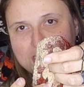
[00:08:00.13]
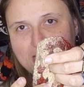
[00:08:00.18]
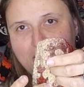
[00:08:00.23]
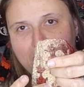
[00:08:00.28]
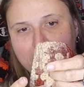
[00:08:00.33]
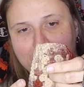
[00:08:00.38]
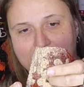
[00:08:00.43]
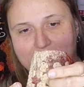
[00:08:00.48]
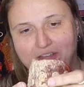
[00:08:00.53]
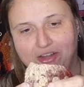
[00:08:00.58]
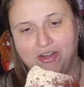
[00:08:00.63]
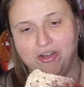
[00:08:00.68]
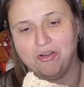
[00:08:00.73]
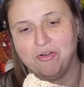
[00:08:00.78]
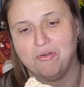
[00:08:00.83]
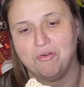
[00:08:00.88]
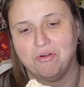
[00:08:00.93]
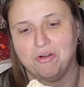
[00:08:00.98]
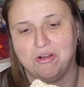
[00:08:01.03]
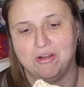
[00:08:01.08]
out here
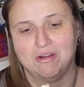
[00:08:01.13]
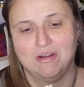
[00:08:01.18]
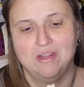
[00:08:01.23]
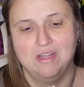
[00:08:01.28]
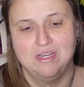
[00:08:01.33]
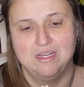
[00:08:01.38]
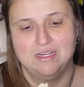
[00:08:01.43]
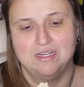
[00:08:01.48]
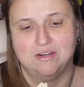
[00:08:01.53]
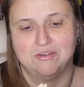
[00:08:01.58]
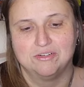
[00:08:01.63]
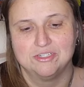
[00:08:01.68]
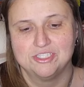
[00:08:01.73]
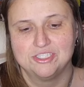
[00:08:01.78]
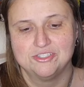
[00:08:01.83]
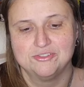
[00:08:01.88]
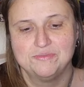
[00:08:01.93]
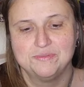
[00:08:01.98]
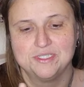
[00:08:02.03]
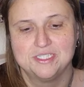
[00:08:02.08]
or or
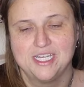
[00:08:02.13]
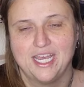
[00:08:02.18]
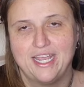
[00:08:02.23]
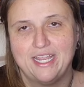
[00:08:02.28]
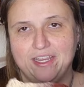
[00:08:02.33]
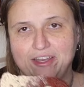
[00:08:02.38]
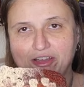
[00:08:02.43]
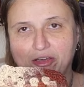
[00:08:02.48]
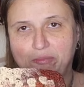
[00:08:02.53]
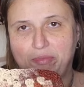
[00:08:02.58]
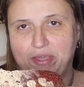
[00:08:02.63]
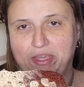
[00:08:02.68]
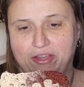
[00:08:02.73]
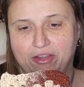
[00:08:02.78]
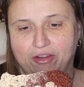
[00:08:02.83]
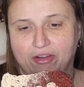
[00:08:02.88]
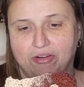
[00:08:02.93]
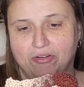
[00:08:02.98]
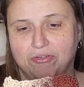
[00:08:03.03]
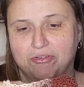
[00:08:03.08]
super tighten up
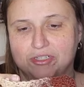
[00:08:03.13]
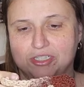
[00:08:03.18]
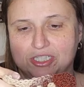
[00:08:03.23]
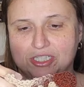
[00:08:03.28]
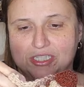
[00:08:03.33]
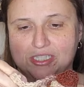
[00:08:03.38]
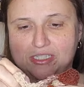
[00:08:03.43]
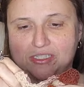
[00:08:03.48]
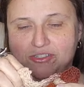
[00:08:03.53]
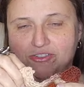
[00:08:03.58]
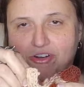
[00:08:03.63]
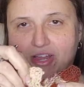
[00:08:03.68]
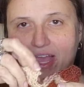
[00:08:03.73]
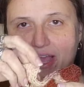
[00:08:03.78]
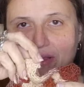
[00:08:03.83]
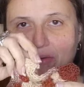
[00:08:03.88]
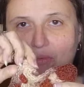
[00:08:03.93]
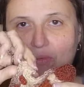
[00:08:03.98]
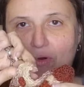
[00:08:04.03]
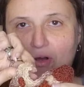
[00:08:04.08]
here or just
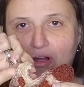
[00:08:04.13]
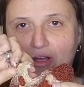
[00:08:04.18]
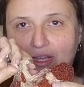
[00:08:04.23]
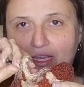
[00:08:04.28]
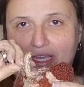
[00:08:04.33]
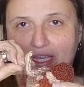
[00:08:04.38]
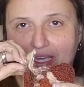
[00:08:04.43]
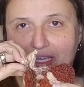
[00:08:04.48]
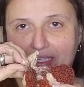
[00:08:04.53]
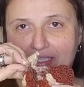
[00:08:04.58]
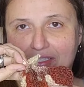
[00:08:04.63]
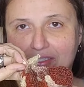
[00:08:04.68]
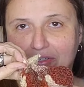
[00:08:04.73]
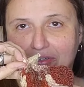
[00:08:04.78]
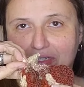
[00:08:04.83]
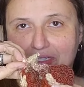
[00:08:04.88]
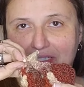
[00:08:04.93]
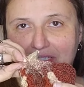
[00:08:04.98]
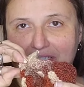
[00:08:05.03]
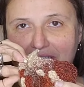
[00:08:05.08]
dry wonky so
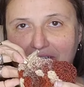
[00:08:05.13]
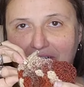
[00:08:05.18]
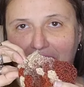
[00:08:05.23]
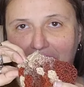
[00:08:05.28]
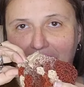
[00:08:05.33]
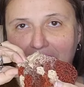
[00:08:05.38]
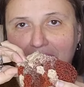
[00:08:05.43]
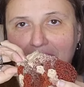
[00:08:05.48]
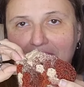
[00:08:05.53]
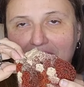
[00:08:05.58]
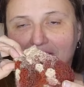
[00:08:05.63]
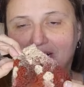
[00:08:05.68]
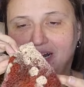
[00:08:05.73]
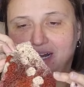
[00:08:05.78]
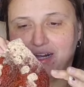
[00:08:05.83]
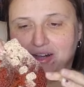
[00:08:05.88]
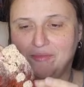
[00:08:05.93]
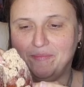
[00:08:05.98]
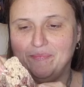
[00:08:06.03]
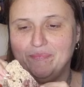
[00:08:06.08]
it's, you know,
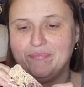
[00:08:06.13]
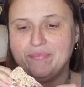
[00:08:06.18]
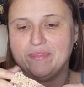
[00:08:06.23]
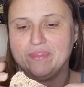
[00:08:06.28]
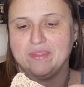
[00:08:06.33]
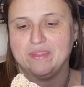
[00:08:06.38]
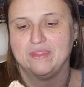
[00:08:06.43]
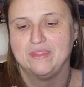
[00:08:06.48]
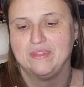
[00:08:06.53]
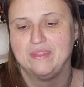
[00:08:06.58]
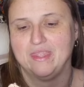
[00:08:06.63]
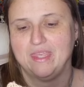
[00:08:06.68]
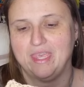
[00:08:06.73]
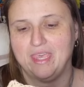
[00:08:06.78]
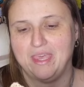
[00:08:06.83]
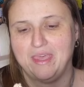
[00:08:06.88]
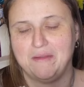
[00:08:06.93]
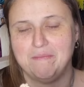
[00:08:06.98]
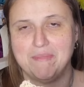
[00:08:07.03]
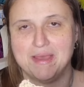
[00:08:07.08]
um,
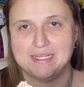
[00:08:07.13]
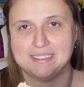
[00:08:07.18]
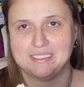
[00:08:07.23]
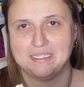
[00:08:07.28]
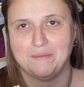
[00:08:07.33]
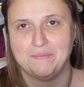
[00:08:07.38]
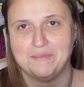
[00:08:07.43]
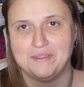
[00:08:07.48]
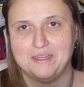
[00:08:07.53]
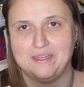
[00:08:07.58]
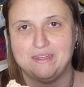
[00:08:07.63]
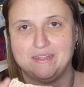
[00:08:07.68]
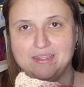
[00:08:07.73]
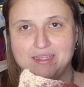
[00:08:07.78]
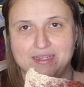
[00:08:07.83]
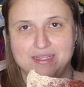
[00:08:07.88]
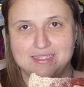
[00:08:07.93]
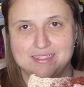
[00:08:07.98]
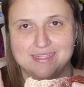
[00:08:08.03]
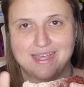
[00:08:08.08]
and mess up the, the
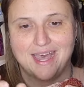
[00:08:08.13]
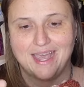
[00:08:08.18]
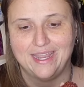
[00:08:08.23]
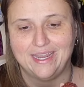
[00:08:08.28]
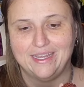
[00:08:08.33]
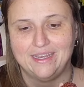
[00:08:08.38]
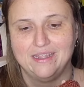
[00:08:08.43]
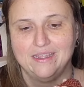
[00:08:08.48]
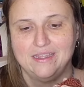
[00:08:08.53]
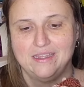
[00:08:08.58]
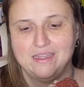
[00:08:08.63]
design